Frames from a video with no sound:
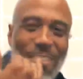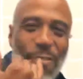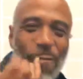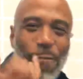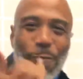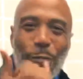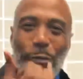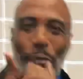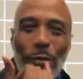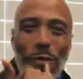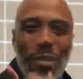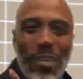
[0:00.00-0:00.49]
the
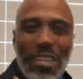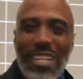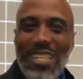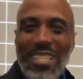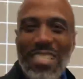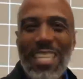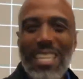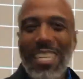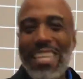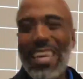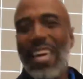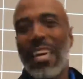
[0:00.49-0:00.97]
food in your
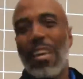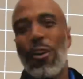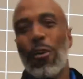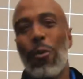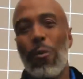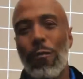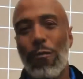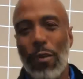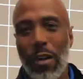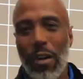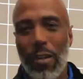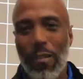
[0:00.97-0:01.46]
tea. You can't go
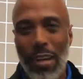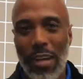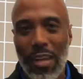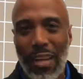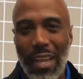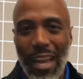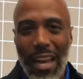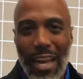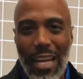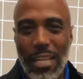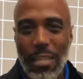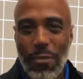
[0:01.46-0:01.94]
in front of a
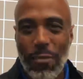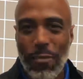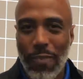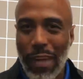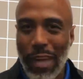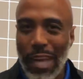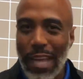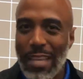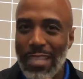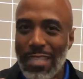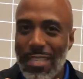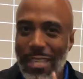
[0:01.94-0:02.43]
client's
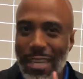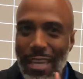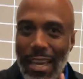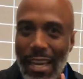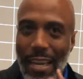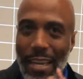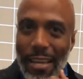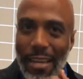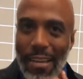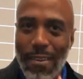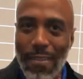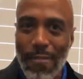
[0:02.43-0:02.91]
face. You
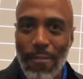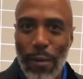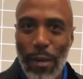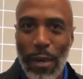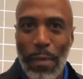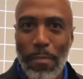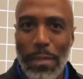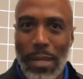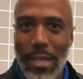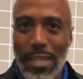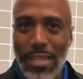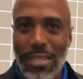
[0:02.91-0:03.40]
got
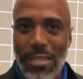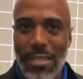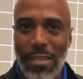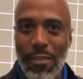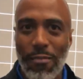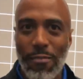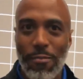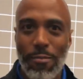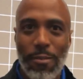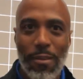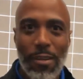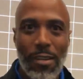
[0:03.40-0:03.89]
remnants
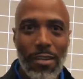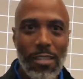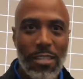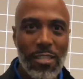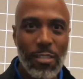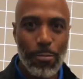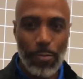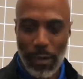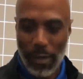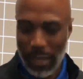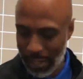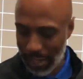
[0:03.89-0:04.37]
of
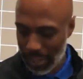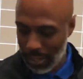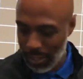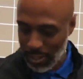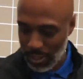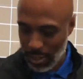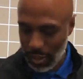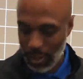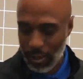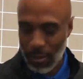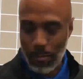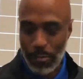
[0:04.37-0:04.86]

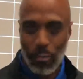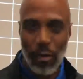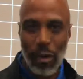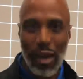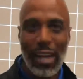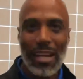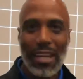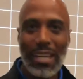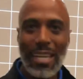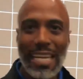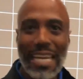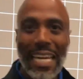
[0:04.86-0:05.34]
spinach or
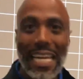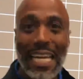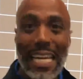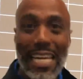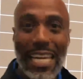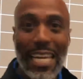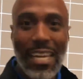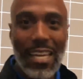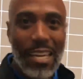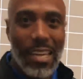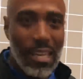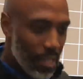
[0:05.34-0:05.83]

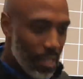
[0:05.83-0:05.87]
broccolini